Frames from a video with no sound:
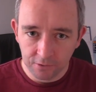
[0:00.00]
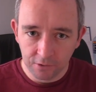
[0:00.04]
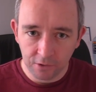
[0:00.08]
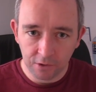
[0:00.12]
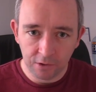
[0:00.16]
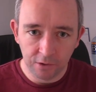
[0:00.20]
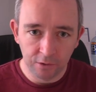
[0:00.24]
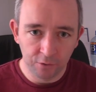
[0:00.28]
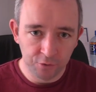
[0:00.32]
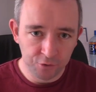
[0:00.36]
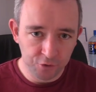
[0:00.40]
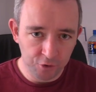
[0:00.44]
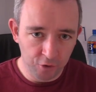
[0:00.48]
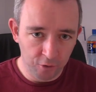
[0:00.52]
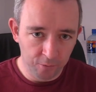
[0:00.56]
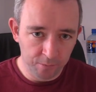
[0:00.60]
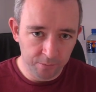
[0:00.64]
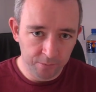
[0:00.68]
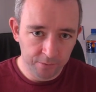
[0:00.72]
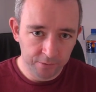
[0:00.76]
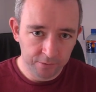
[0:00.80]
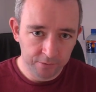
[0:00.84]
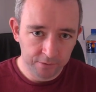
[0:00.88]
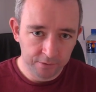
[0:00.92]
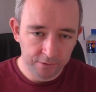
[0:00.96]
clutch
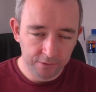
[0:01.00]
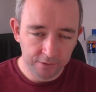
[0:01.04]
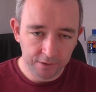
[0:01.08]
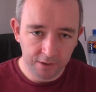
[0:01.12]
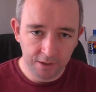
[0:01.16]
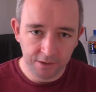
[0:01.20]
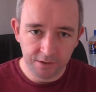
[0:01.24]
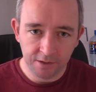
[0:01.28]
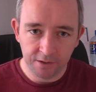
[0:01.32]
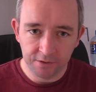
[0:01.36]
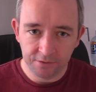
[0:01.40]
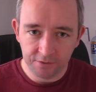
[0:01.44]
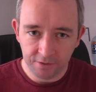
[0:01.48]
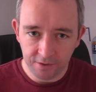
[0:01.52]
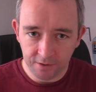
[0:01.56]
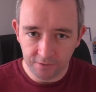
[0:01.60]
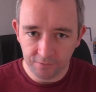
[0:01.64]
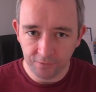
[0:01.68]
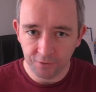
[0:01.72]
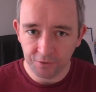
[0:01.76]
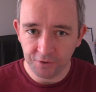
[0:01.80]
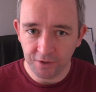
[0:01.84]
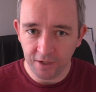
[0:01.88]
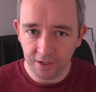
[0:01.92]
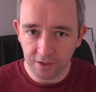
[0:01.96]
up, and then T
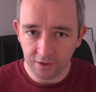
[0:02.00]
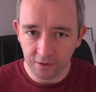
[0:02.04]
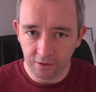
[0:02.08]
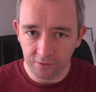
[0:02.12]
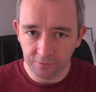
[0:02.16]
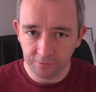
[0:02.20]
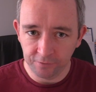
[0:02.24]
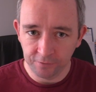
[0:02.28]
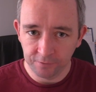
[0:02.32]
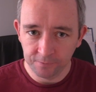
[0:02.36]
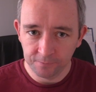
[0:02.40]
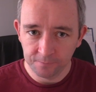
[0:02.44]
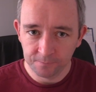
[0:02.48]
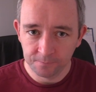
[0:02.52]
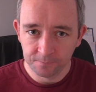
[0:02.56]
for takeoff.